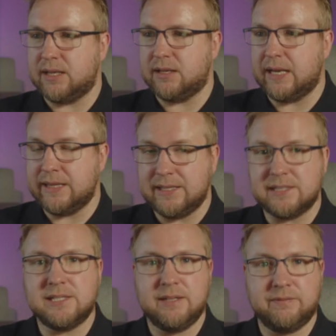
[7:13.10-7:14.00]
in the
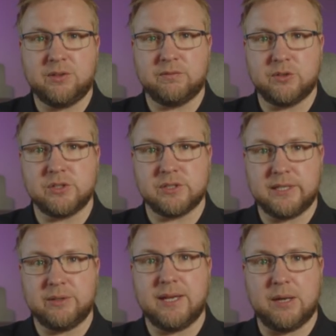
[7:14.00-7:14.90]
default version that
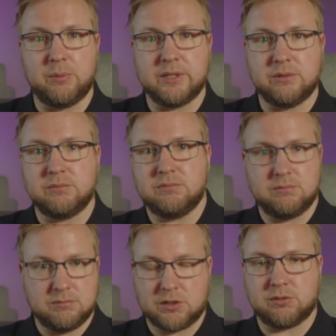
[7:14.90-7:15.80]
you get when you
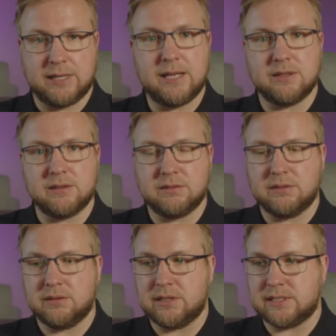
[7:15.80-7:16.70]
create
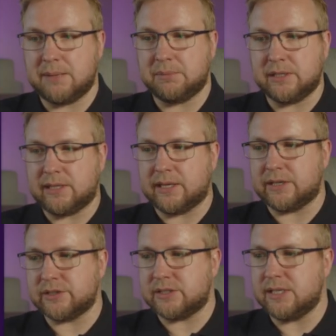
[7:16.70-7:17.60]
the template like I
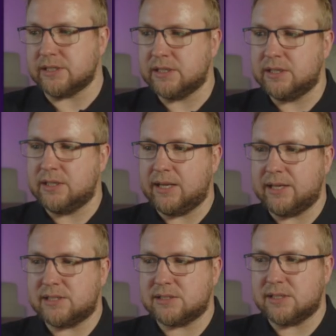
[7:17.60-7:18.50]
just did,
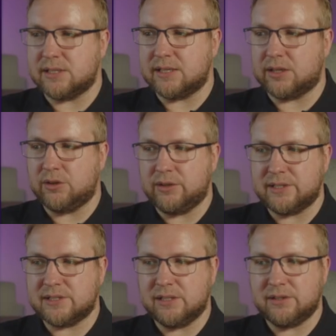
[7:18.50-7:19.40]
it's got it's
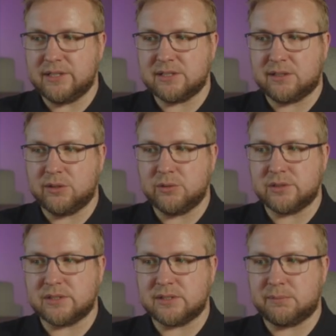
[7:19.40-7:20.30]
still got this
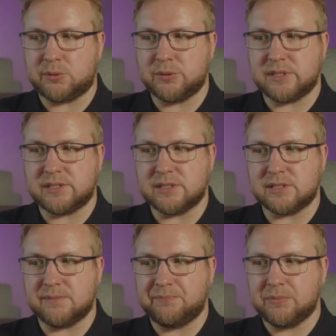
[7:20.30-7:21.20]
close
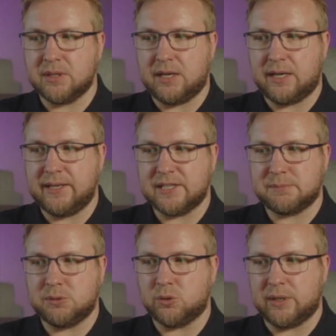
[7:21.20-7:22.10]
processes I E
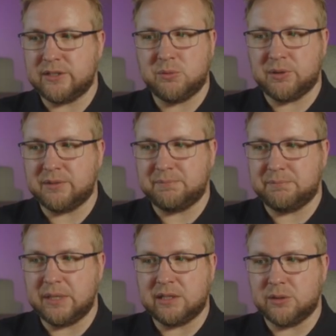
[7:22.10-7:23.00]
Explore. I don't want to
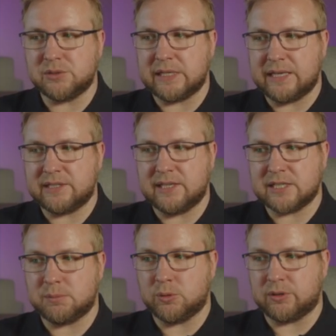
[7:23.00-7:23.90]
be closing Internet
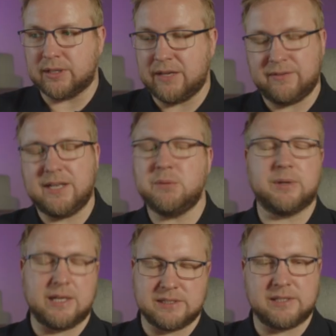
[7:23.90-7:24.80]
Explorer. If anyone
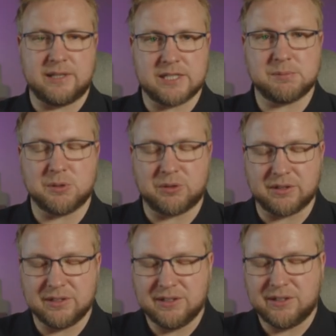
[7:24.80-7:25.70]
has Internet Explorer
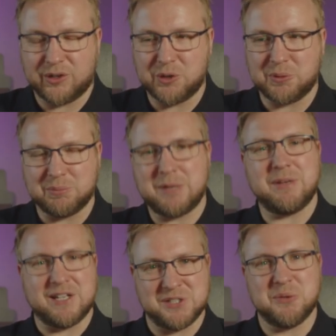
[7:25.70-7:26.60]
open, maybe
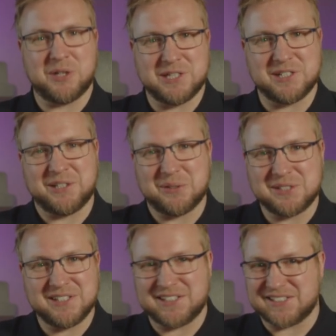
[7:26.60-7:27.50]
I do want them to close
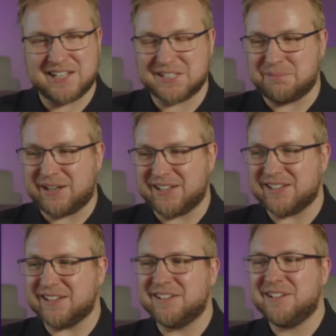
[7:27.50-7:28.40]
it, because that's a bad
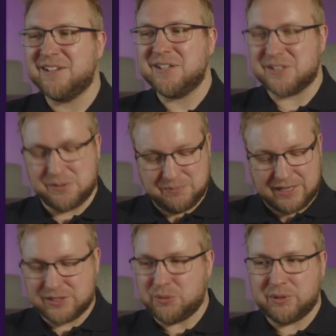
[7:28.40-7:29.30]
idea. So
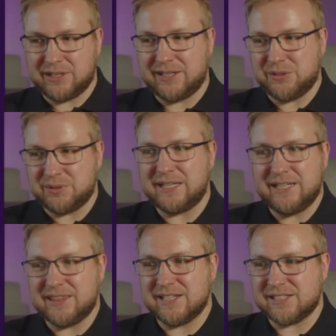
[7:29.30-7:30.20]
I don't want to, I don't
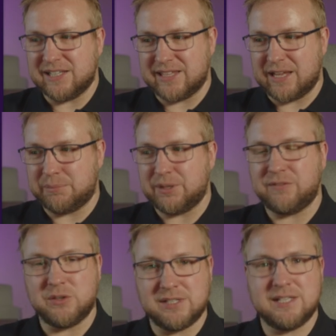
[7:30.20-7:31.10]
need this in there. But if
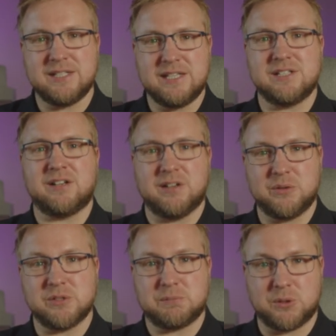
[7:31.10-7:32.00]
you did need to
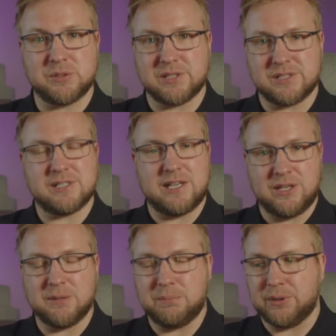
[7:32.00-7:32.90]
close processes, then you
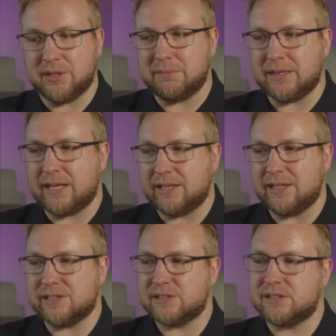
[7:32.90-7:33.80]
can put them in that
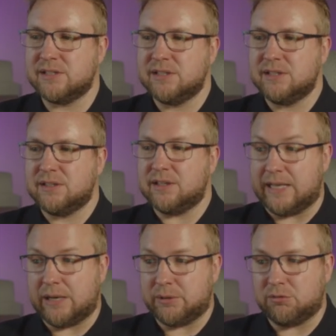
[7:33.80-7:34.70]
list,
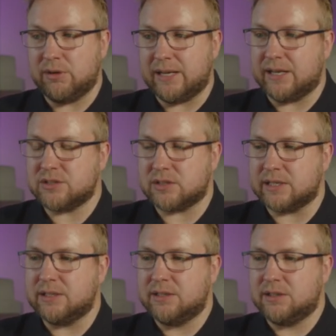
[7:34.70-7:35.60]
now an array
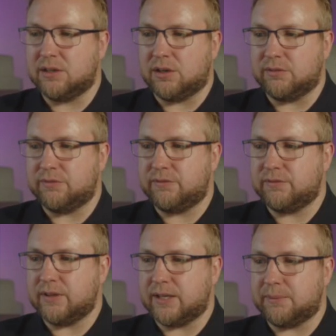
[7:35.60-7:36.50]
actually
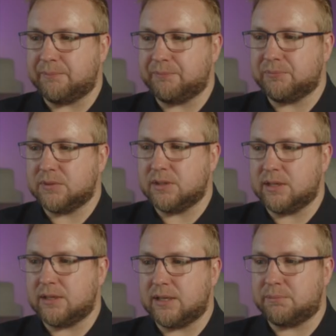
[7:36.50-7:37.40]
of um,
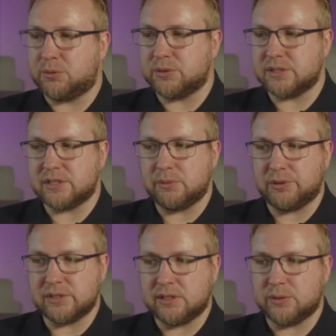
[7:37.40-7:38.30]
processes you want
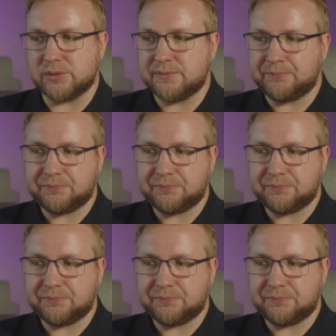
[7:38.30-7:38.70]
to close.